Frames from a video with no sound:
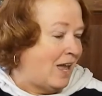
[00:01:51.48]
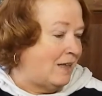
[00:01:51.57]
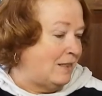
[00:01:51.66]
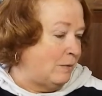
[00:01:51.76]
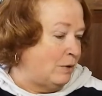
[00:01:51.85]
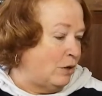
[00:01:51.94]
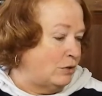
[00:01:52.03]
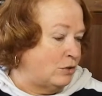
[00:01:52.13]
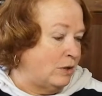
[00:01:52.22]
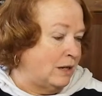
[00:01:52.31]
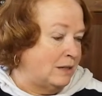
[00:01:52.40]
And then we
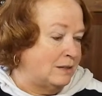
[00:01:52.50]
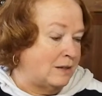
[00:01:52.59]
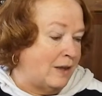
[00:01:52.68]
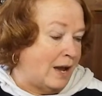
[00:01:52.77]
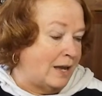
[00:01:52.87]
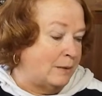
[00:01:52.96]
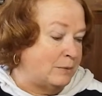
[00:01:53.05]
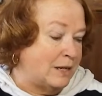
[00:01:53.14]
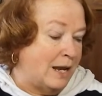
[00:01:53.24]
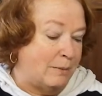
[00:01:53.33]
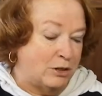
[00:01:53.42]
also get a list of the
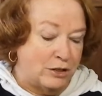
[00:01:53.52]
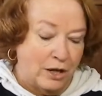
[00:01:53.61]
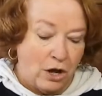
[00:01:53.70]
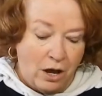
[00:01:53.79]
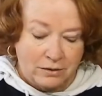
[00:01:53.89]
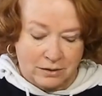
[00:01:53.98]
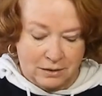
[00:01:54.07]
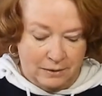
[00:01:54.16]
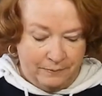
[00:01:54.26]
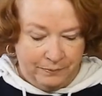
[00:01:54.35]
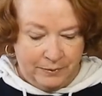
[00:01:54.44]
items and how much they
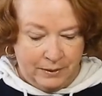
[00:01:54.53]
cost.